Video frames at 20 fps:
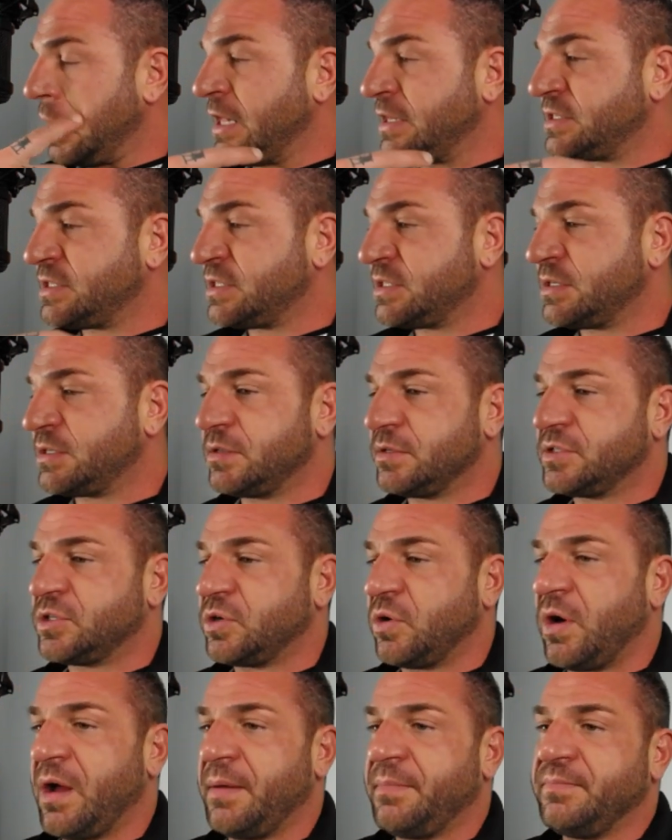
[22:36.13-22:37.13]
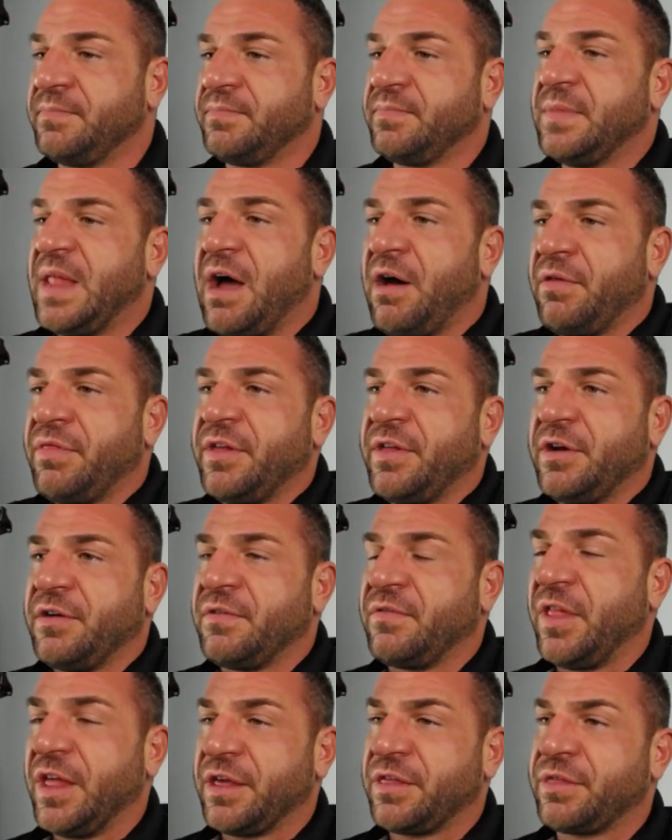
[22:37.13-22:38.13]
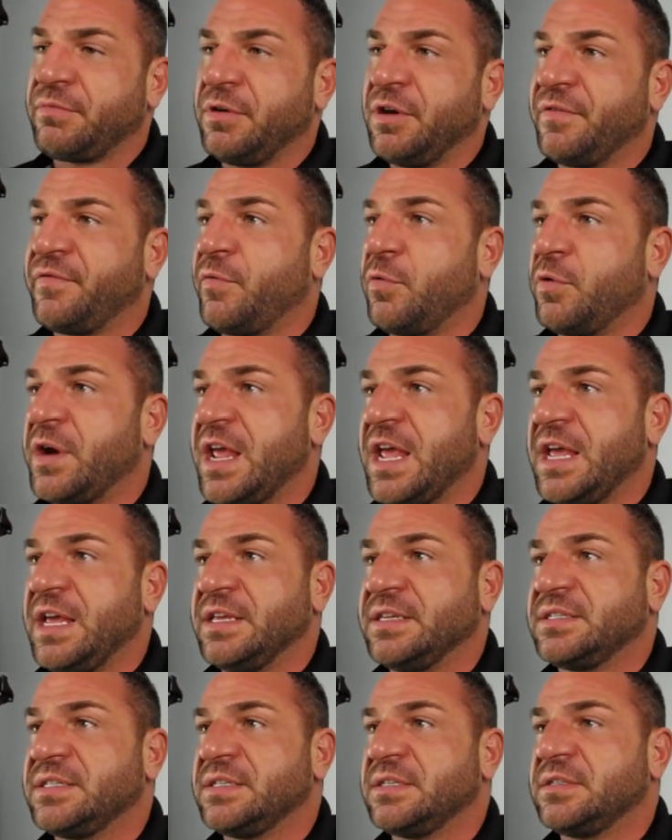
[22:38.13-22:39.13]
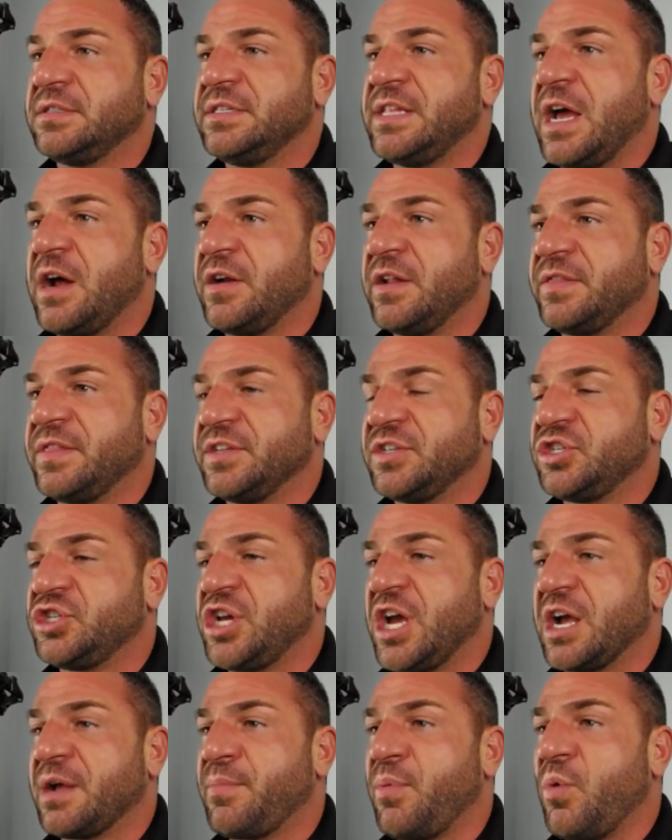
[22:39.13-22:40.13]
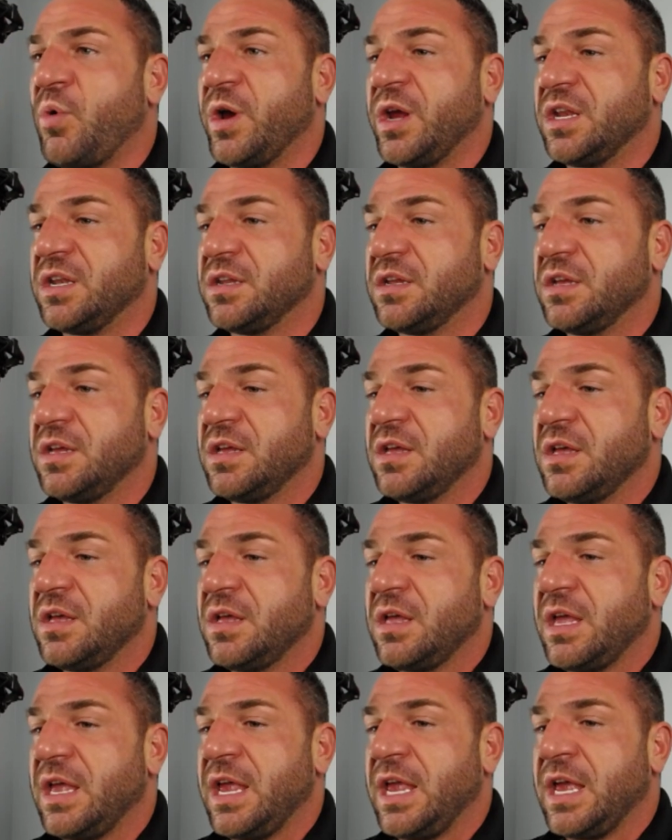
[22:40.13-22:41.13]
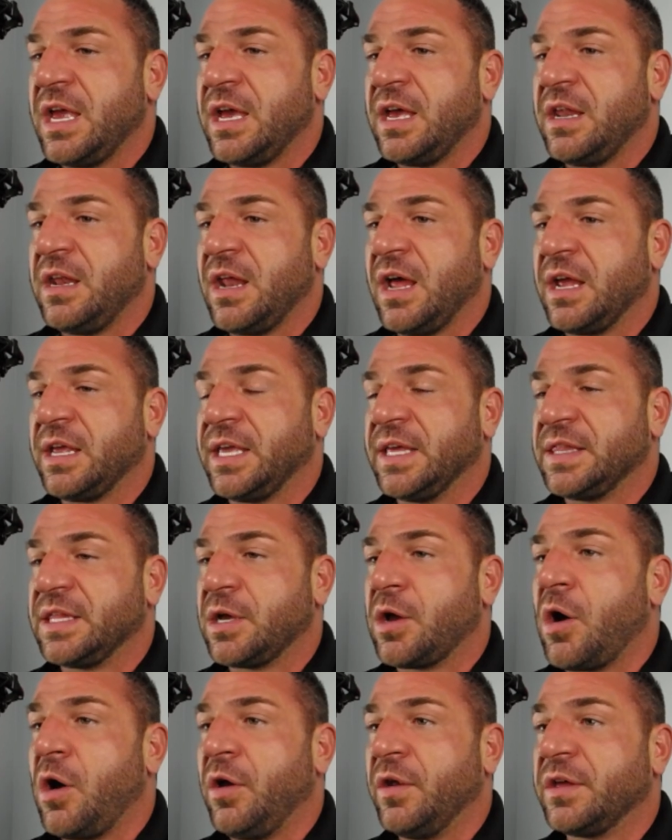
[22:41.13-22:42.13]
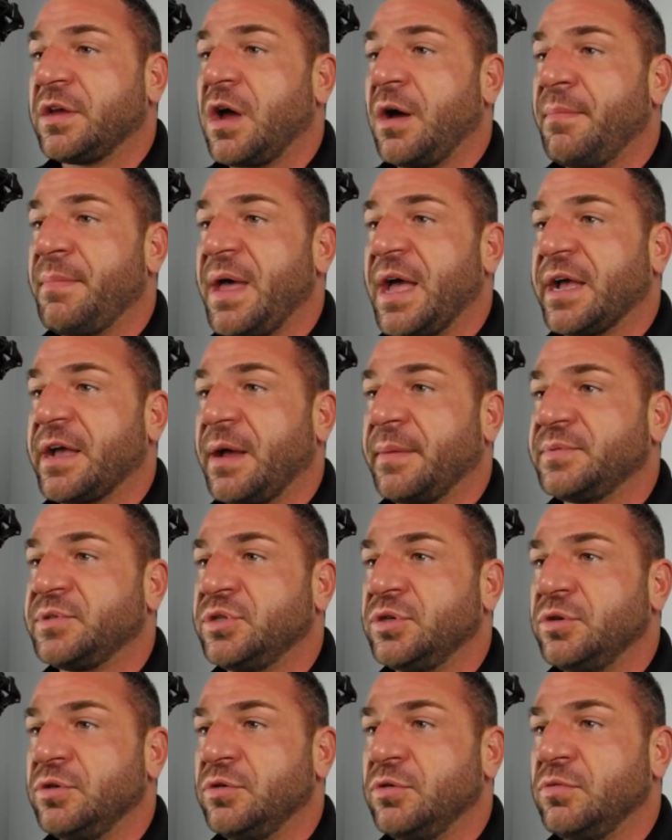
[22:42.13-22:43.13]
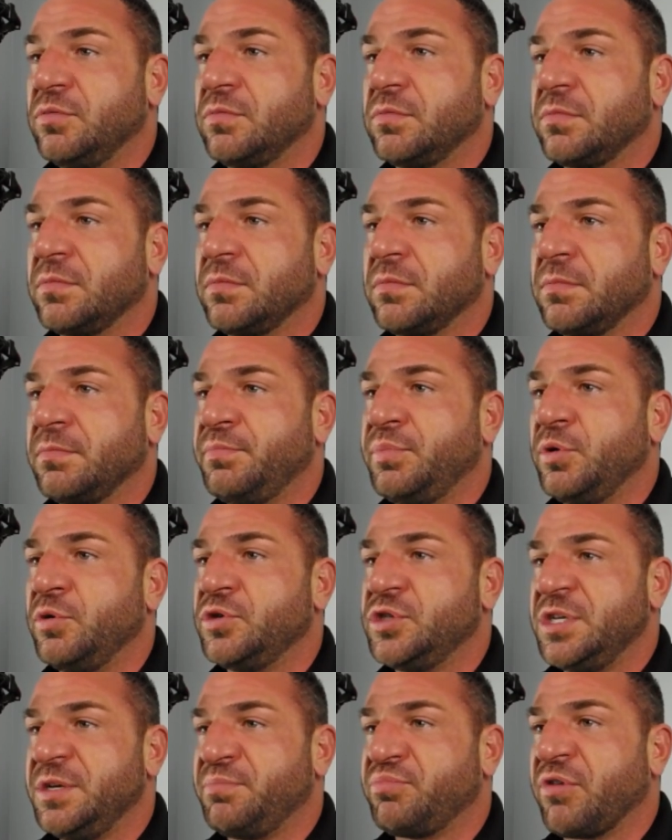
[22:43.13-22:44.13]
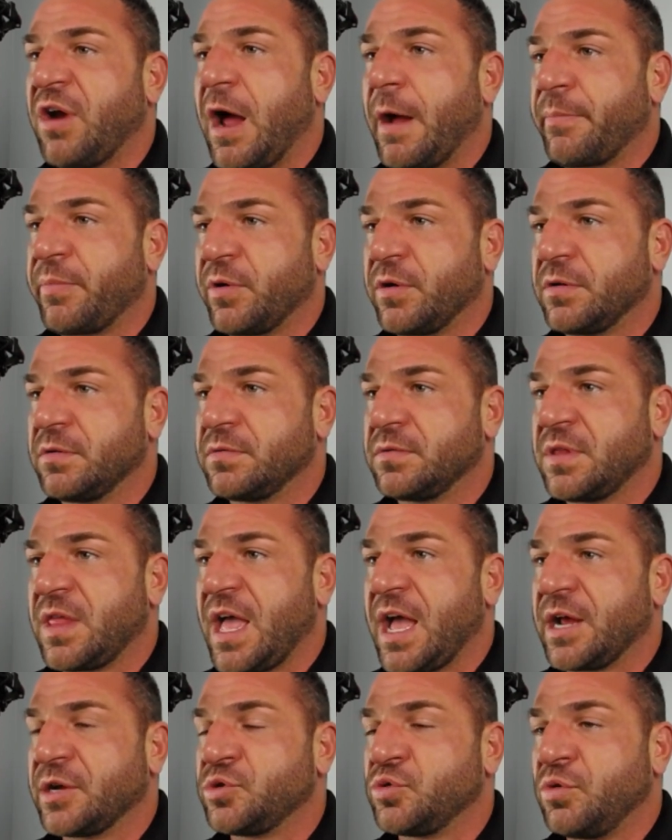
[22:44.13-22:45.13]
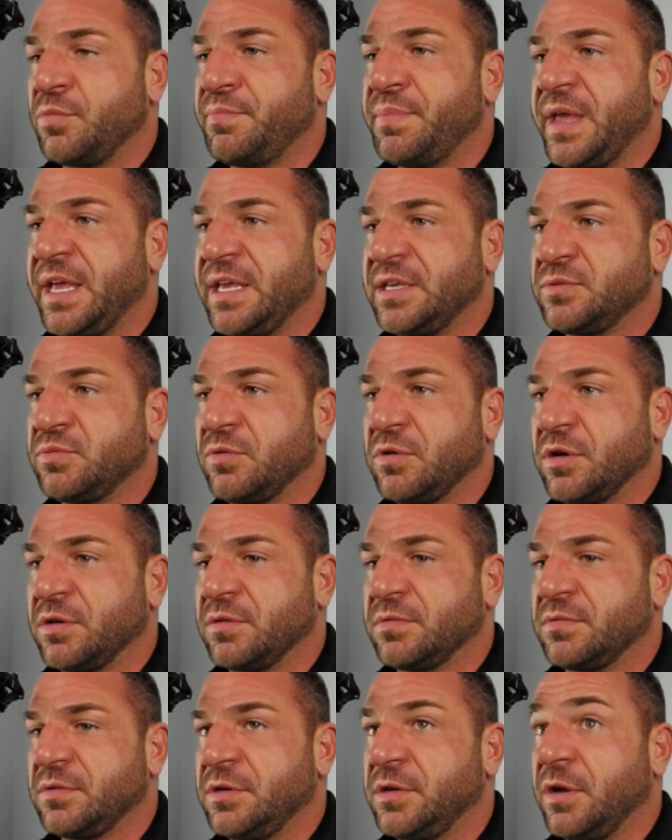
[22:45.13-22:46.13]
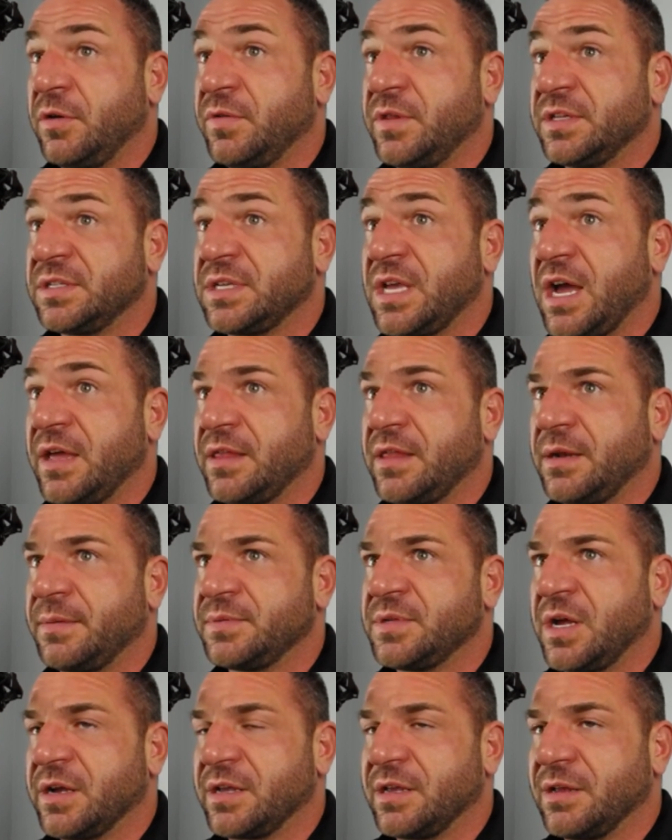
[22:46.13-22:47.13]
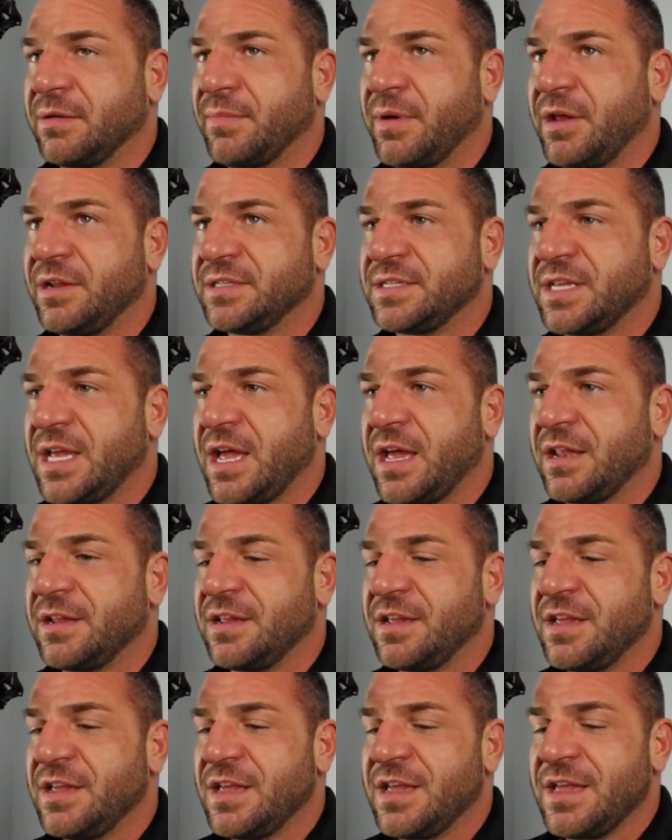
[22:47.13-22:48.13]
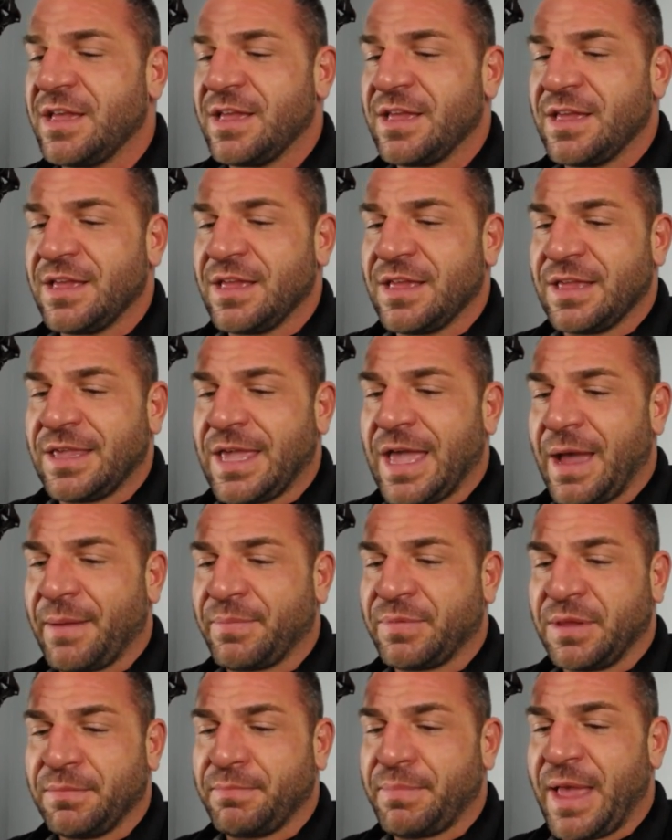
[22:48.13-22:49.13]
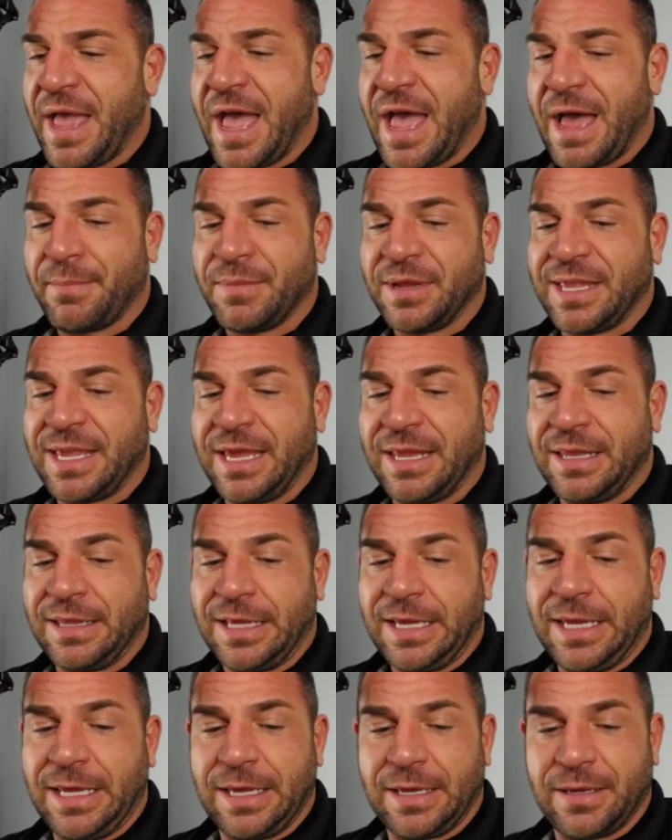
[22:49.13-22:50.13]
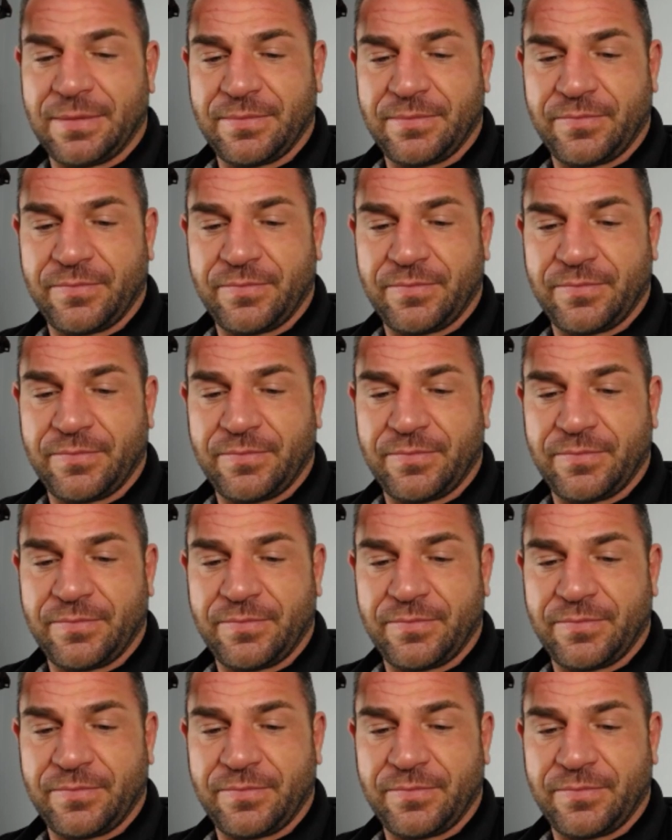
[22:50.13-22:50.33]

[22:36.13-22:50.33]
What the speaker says: So I'm now there like 3 or 4 days down at this checkpoint. And I get the call to come back up to Bougie proper, the actual base where, this guy that I'm talking about is at. Captain Pat McKinley.